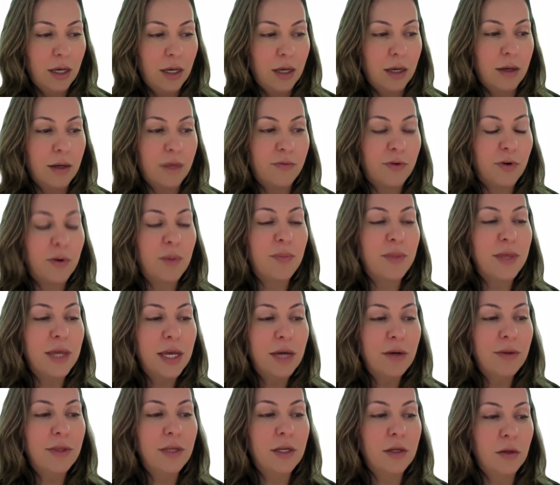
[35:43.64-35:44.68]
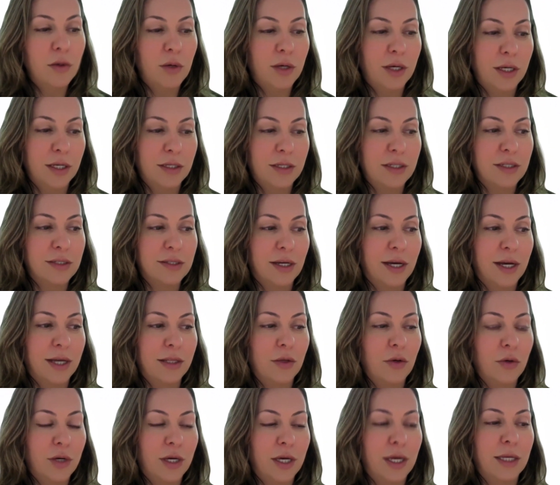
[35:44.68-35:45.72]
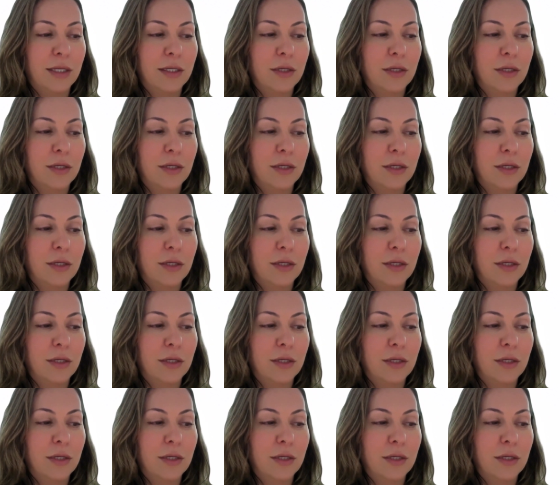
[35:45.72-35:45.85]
From there, then you can decide, okay,